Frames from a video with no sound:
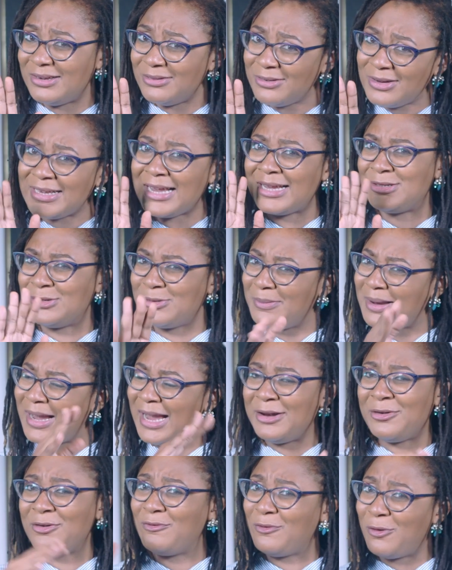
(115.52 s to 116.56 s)
You know, there are some
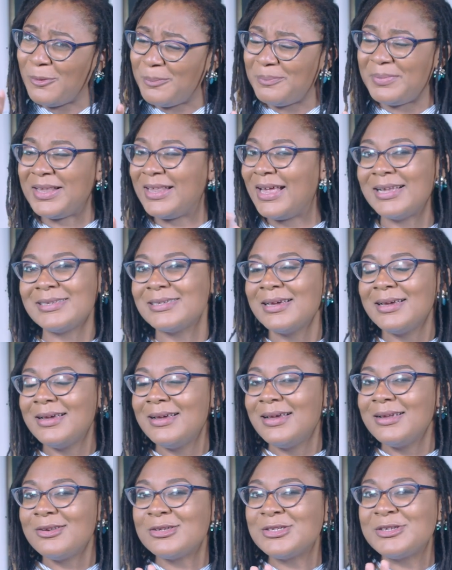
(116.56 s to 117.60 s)
kind of copy that
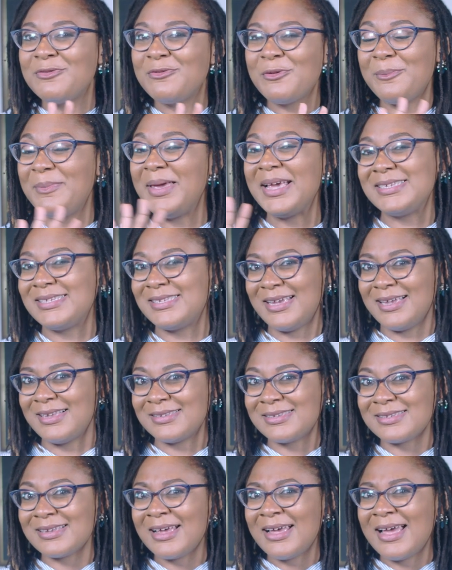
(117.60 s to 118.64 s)
doesn't even make
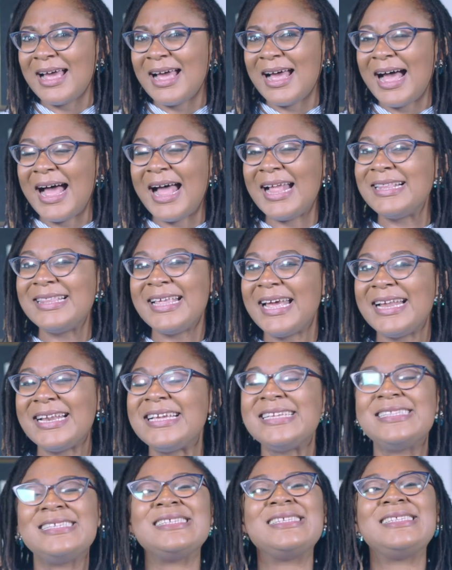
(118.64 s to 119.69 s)
sense. And then
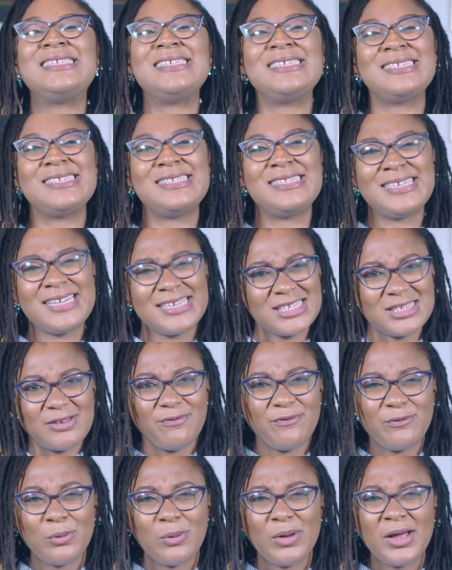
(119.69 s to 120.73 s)
it is
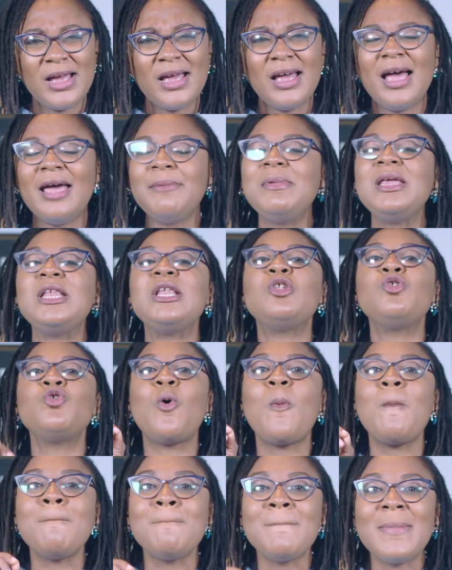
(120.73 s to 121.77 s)
distasteful. I mean,
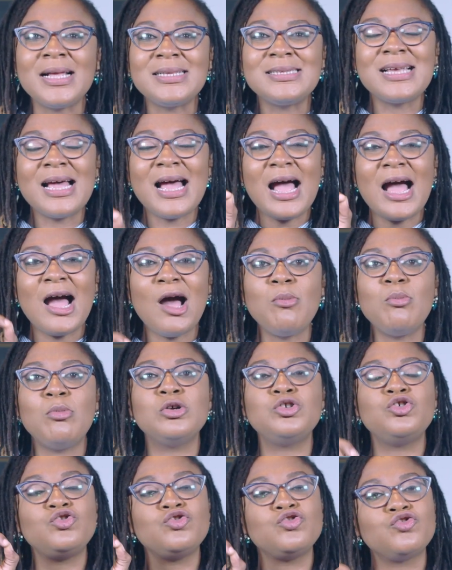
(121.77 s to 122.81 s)
no matter how much you